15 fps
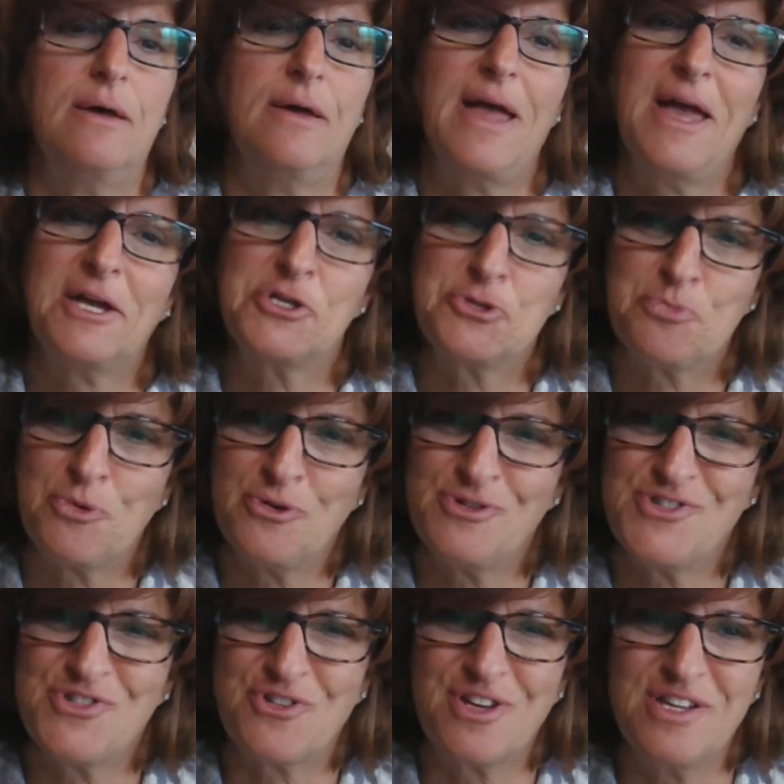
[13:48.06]

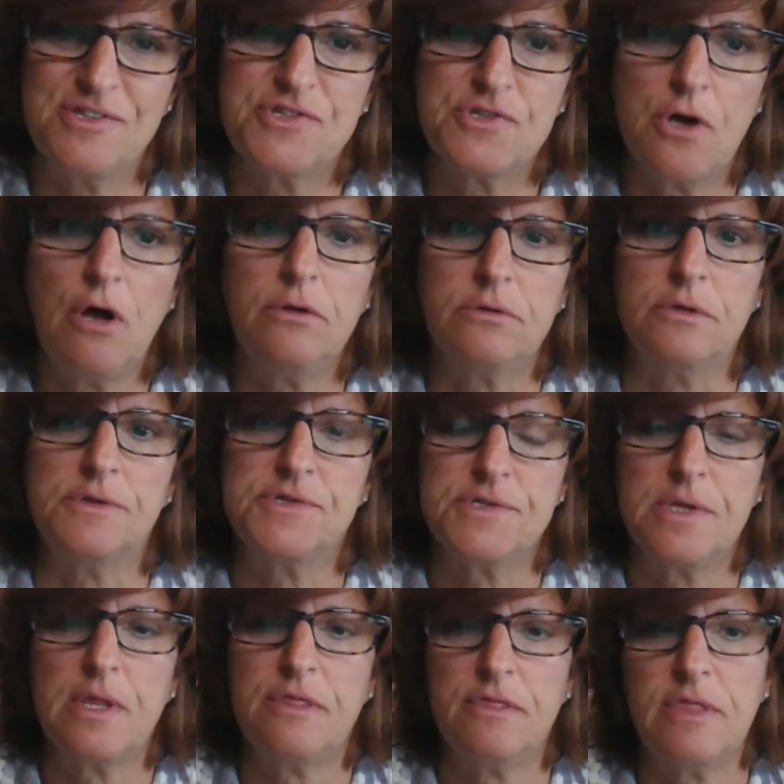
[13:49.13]
experts or
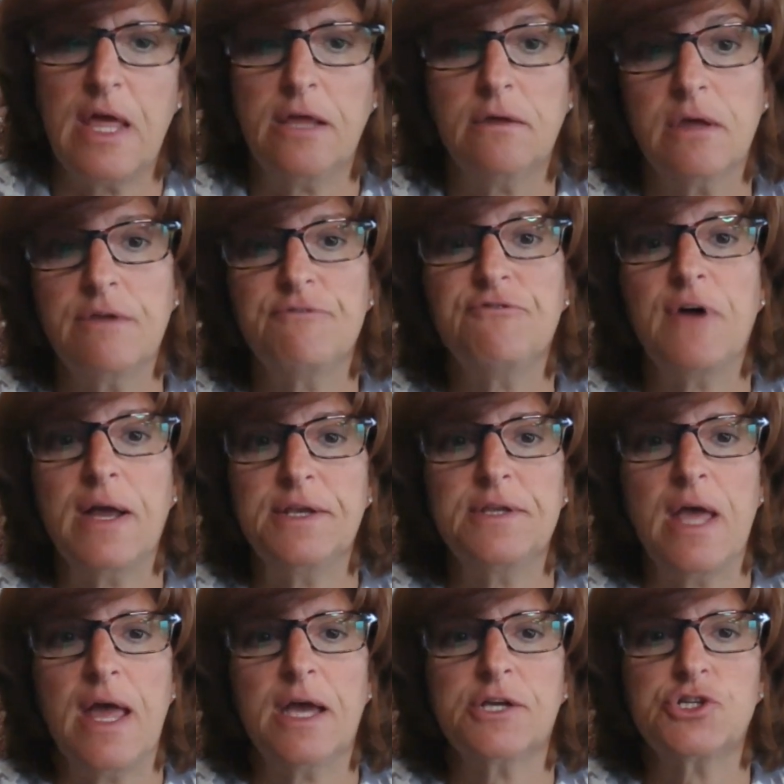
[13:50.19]
consultants that you can
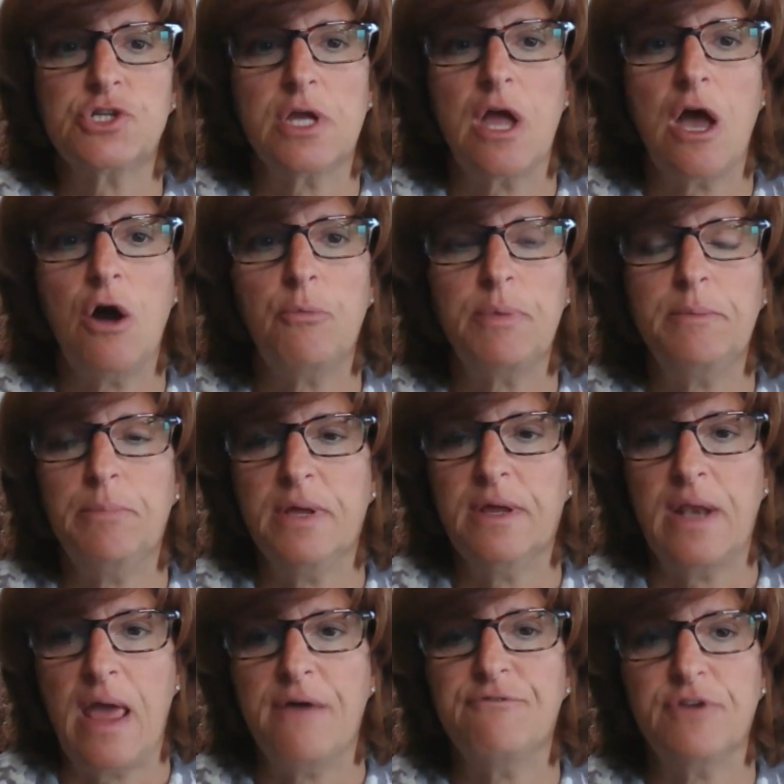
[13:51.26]
find to actually help and be
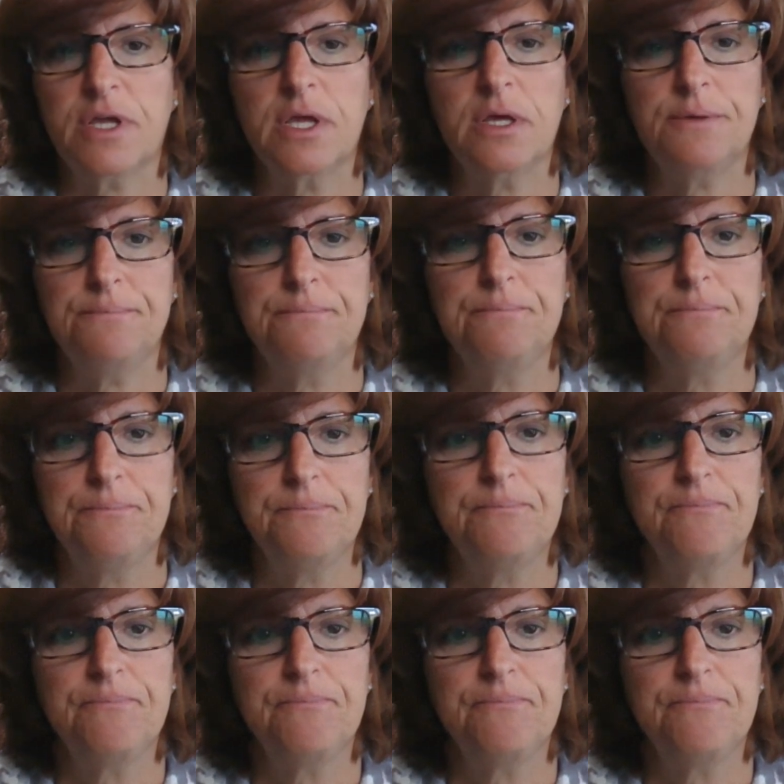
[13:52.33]
an advocate.